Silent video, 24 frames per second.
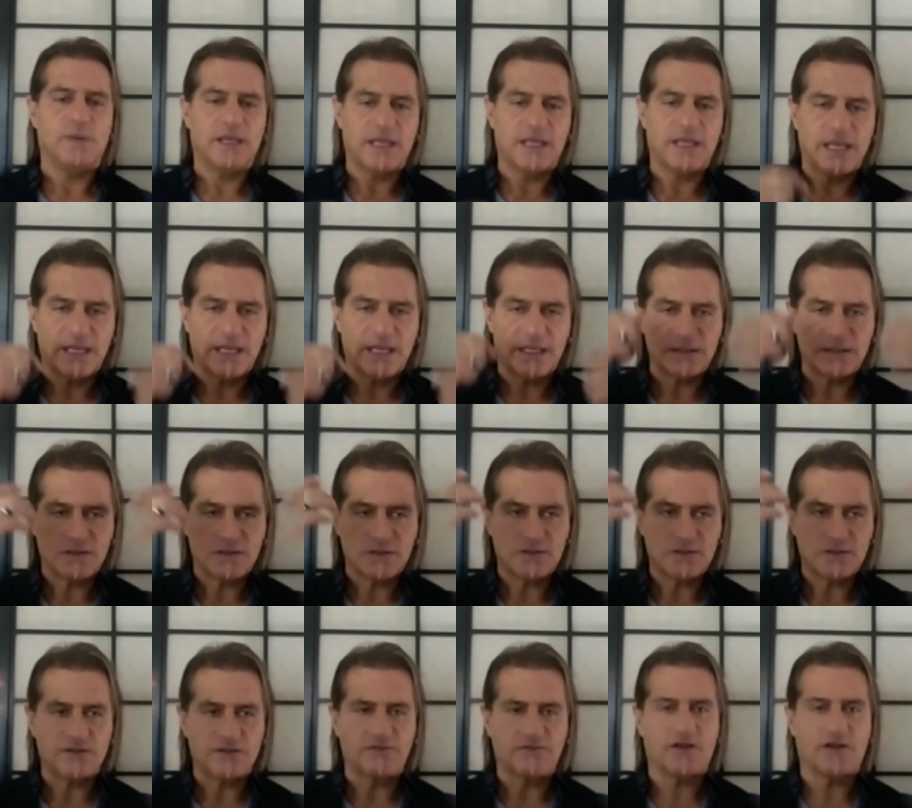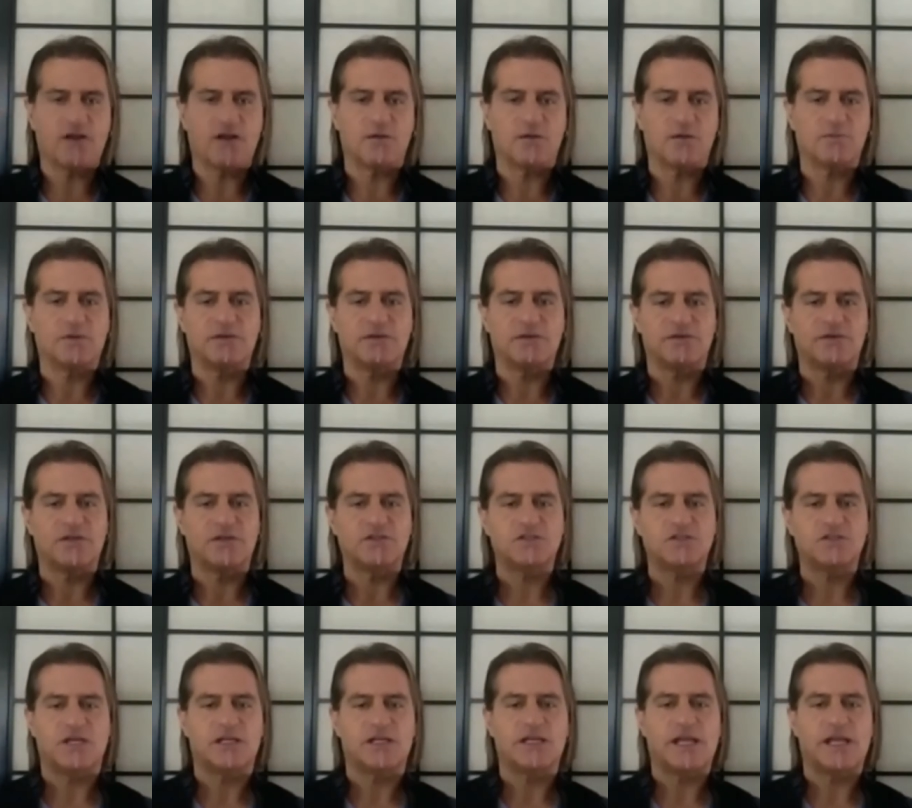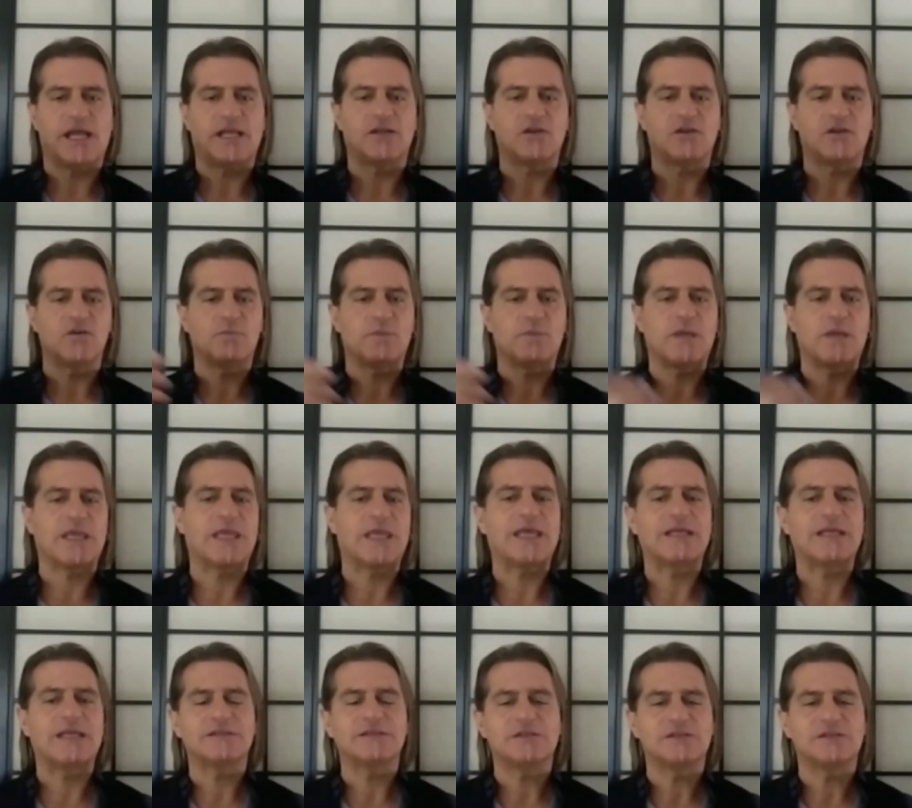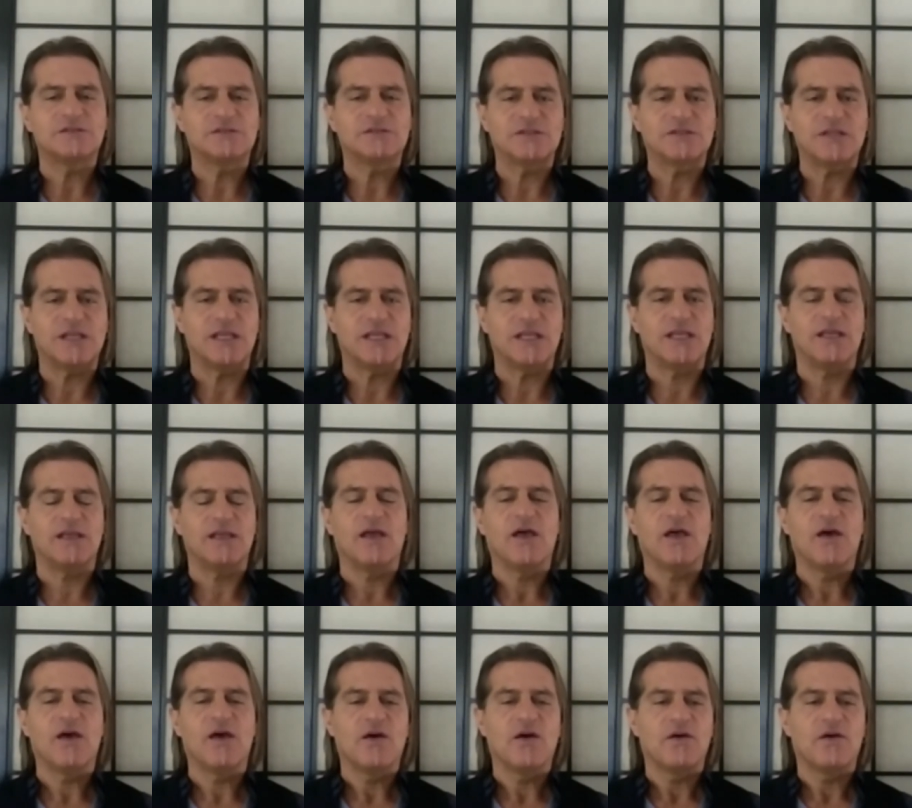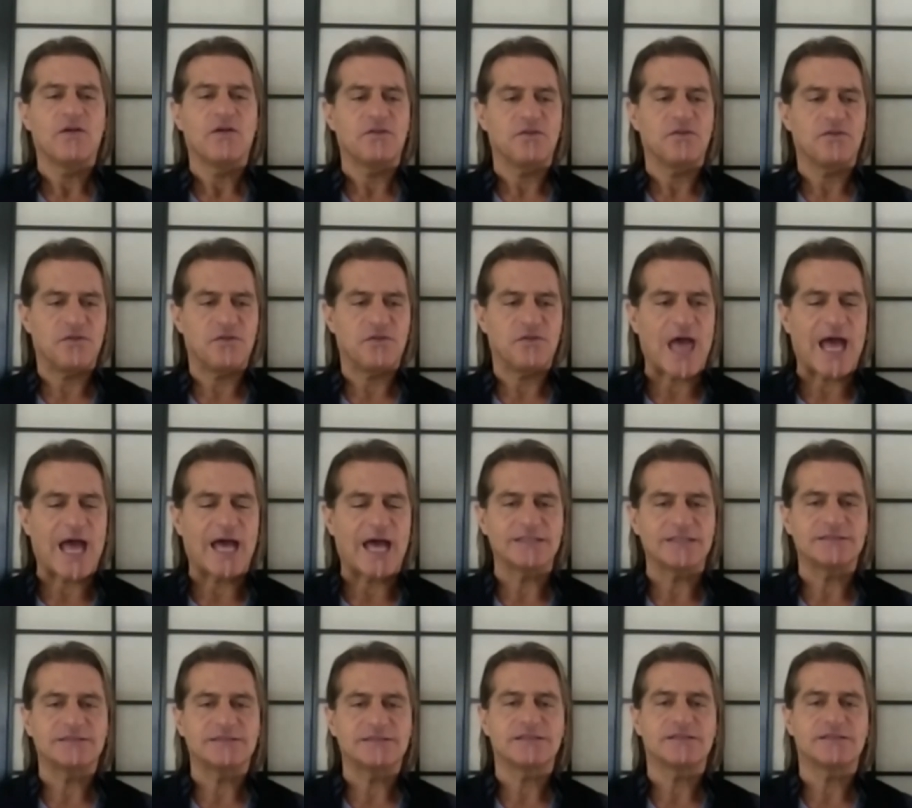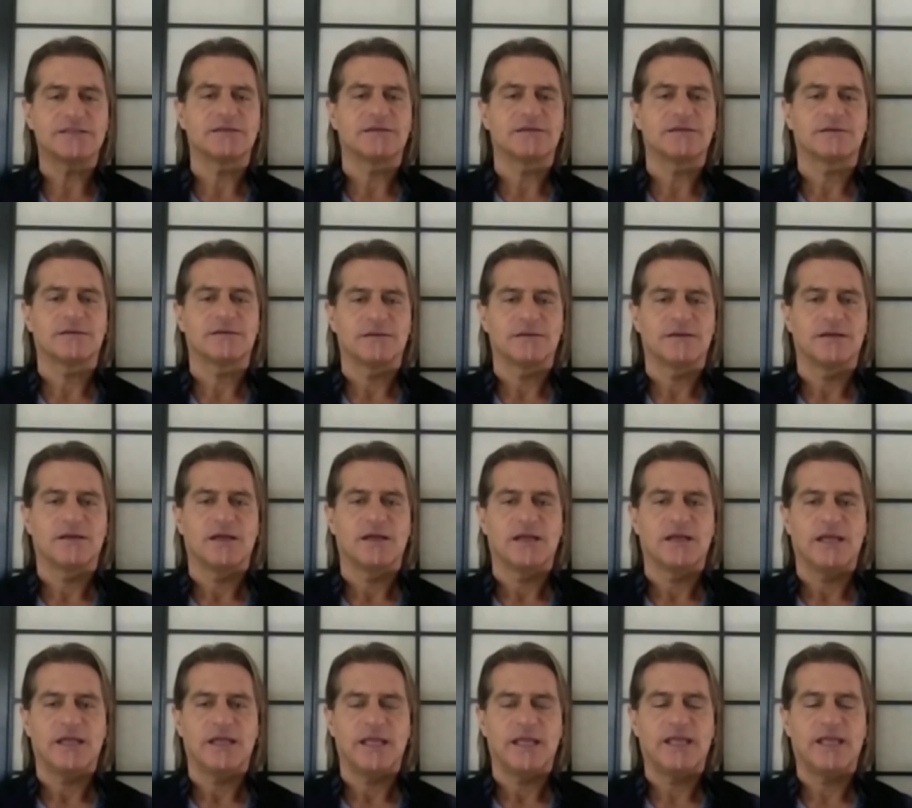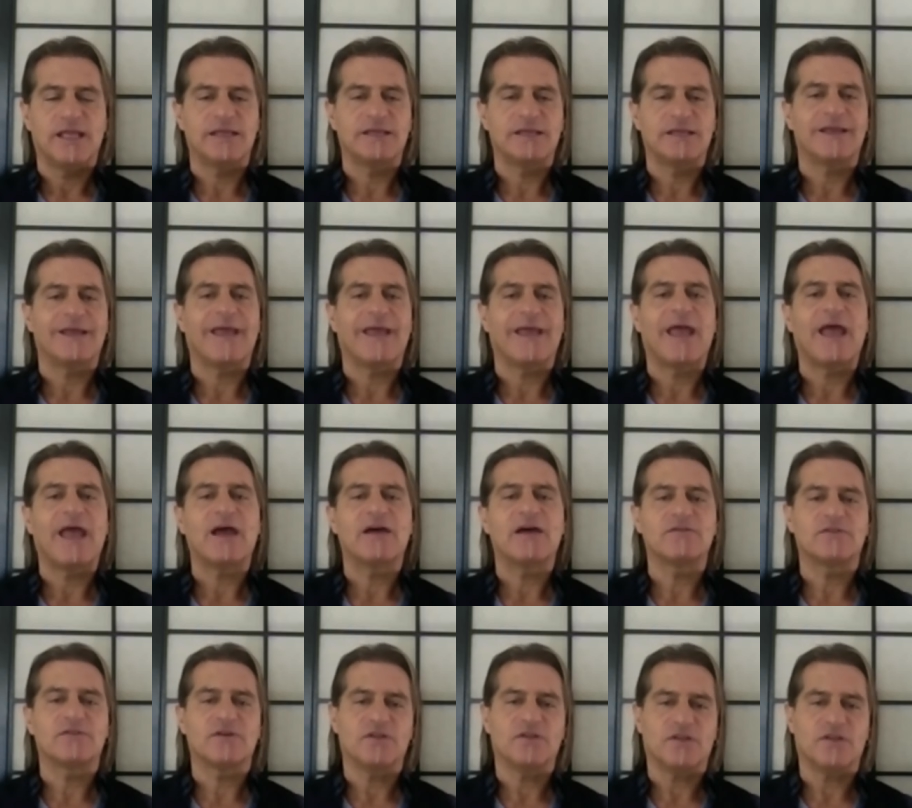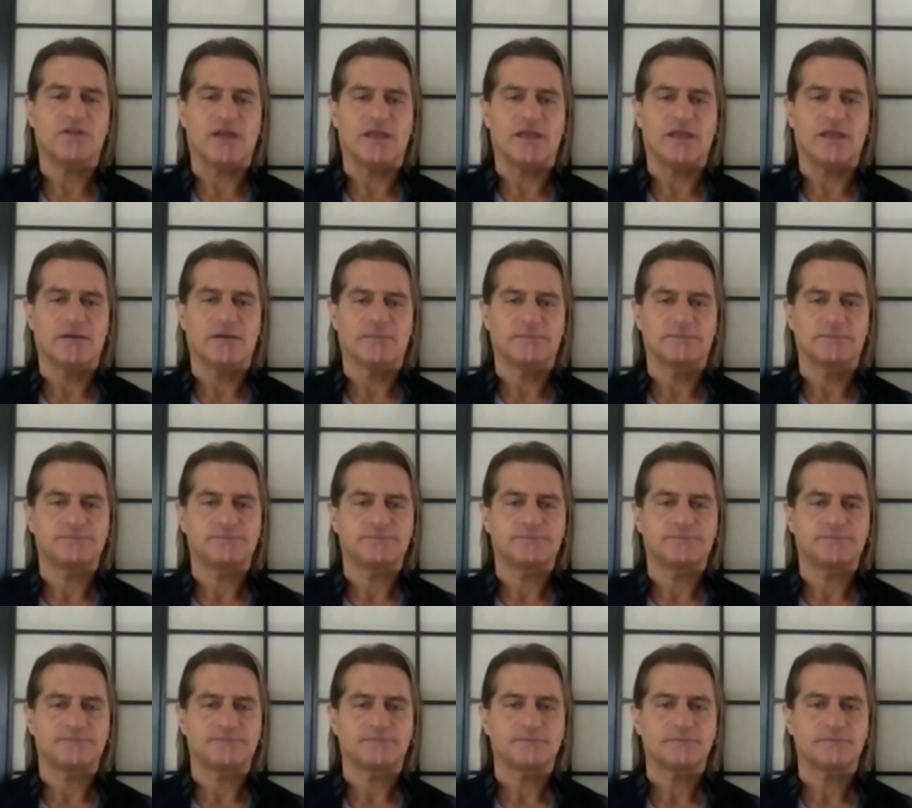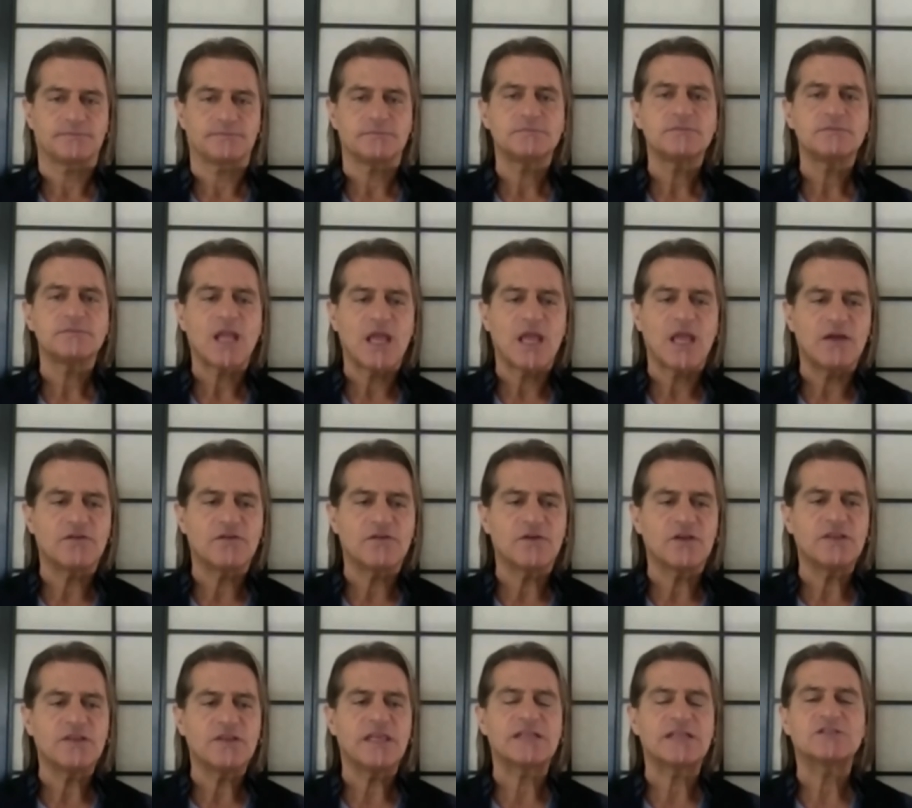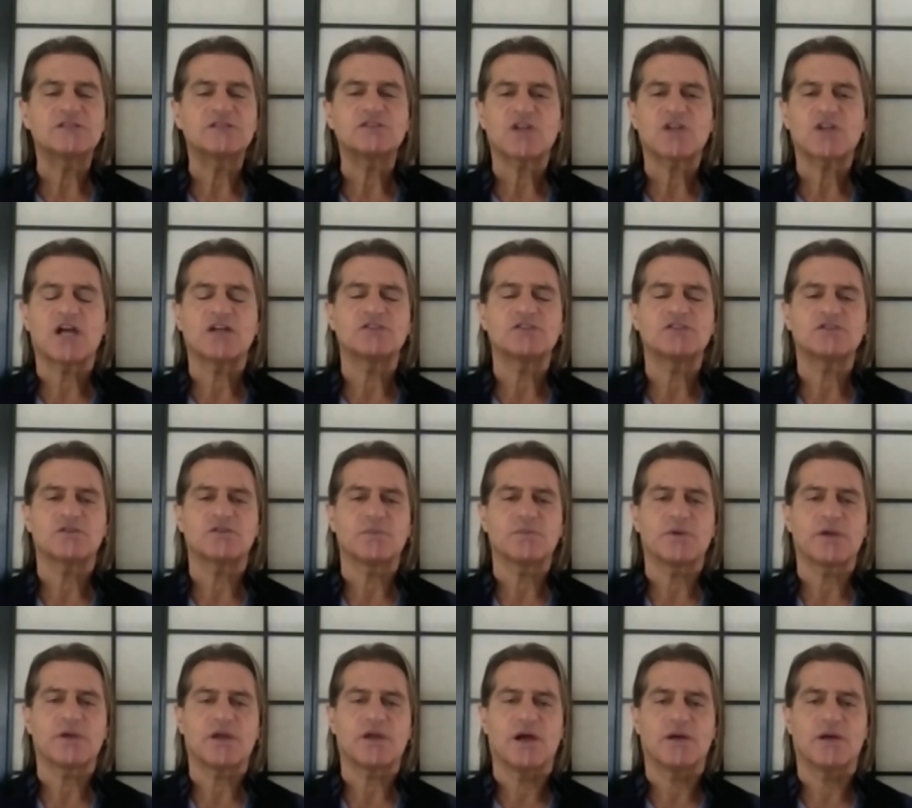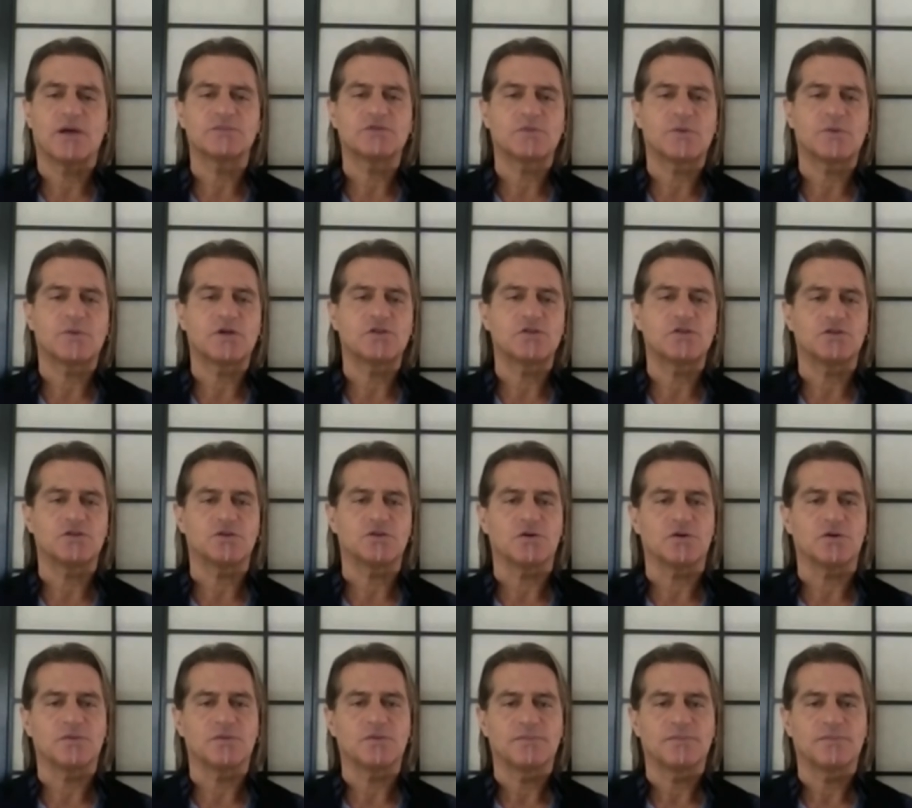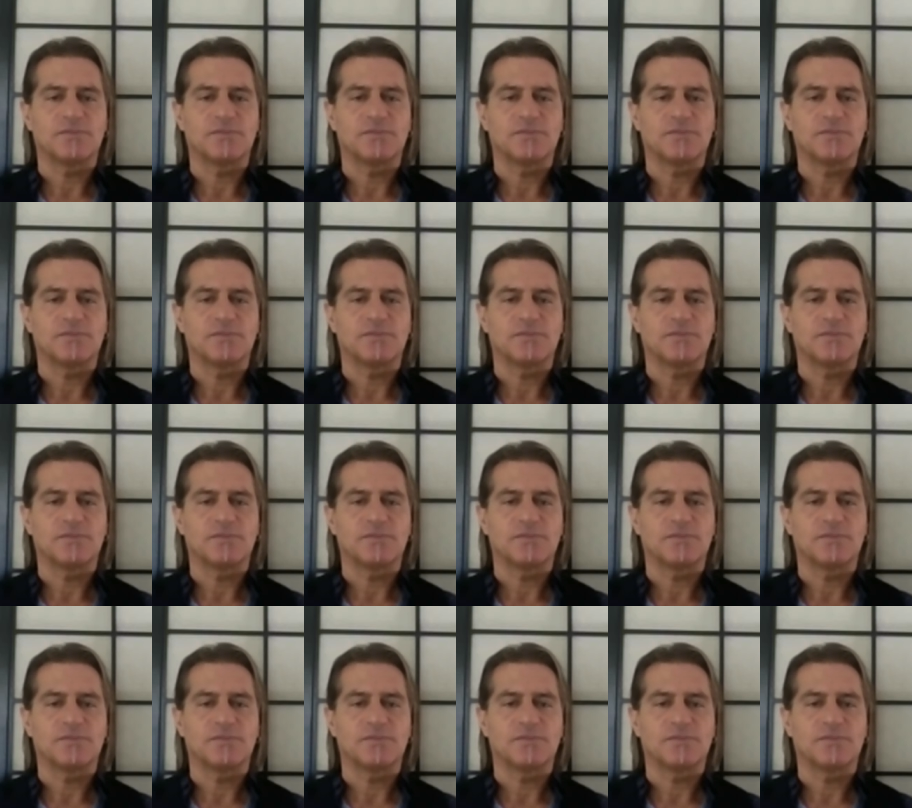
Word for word: begin to develop the vision and you begin to see that in everything. Everything starts to become spiritual.